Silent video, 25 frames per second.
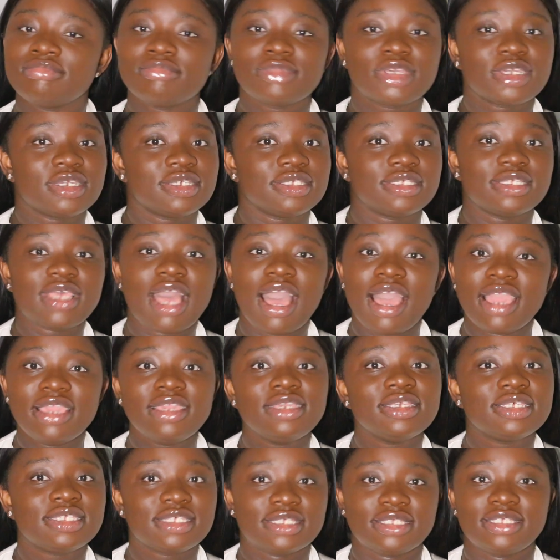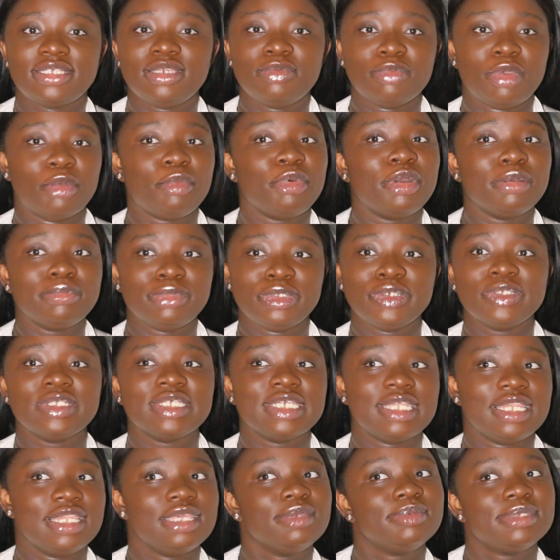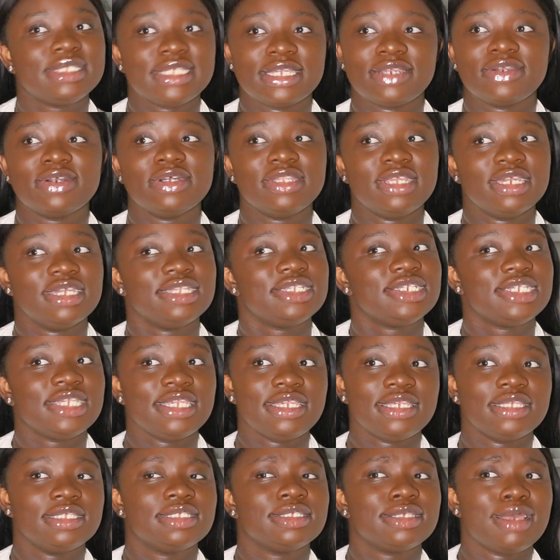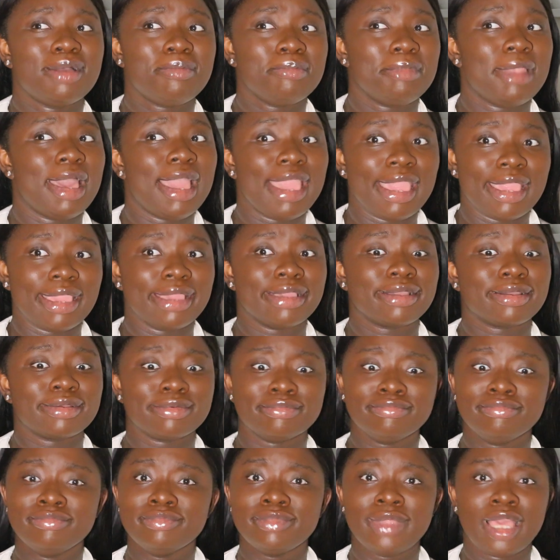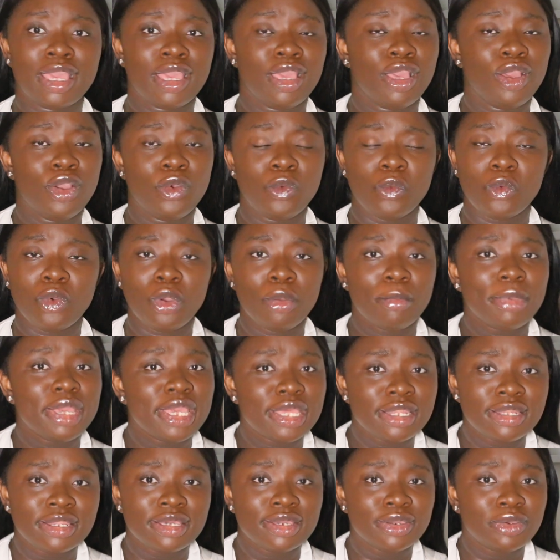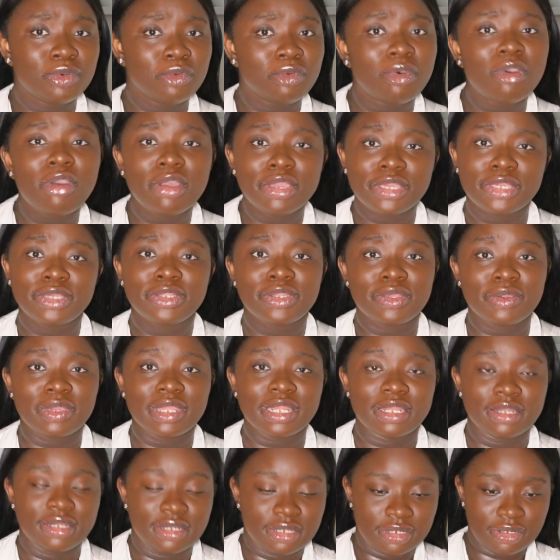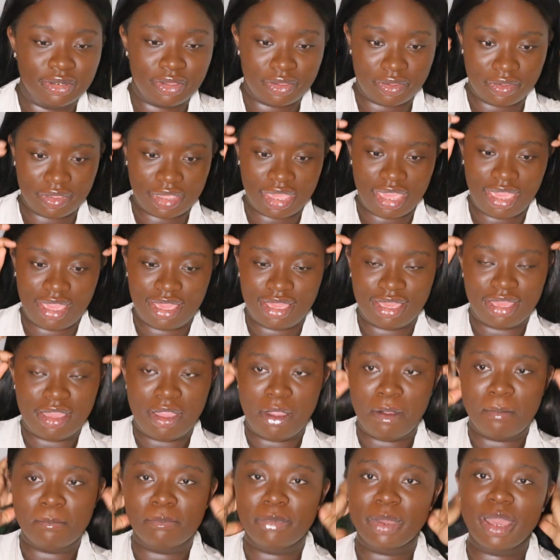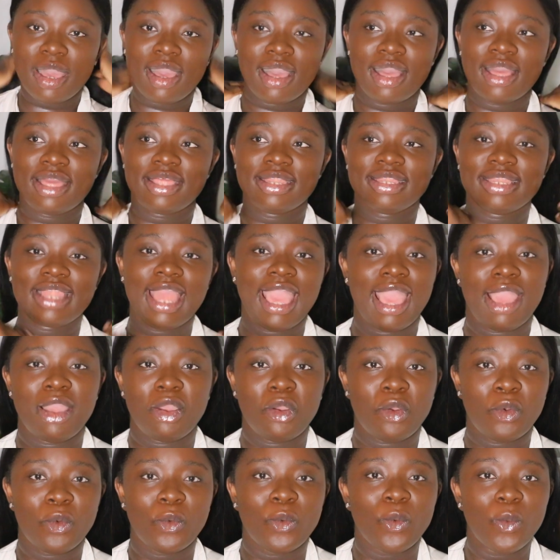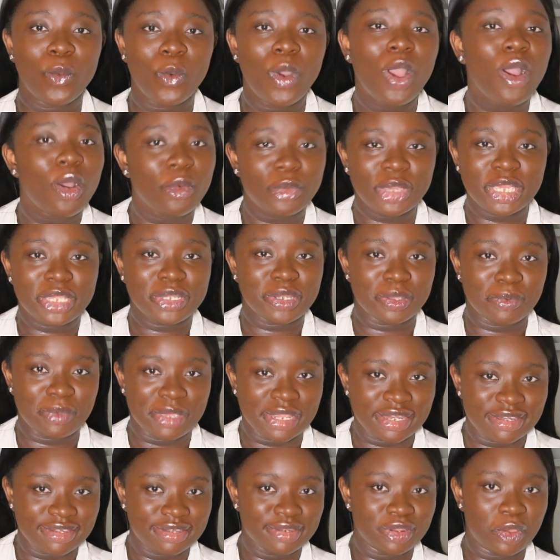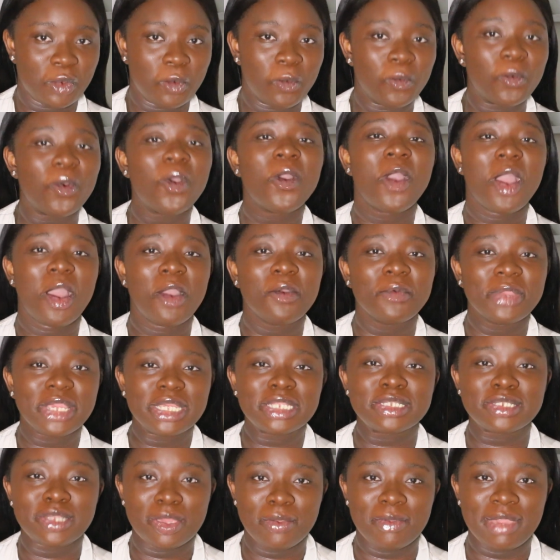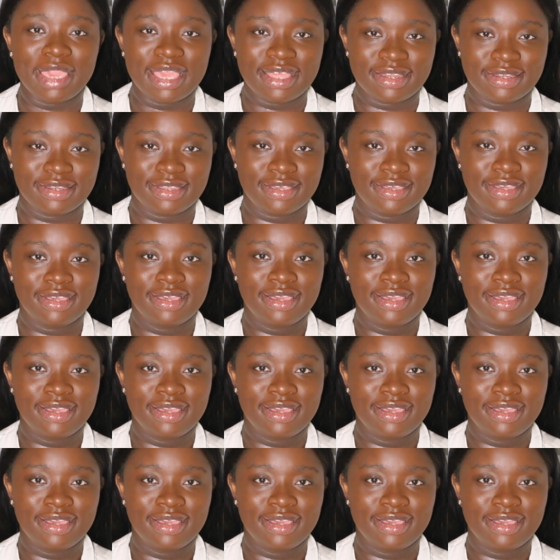Because I used to see my mom using lipstick on her cheeks. I'm like, woman, what are you doing? Okay, but now, what are we doing? What are we doing?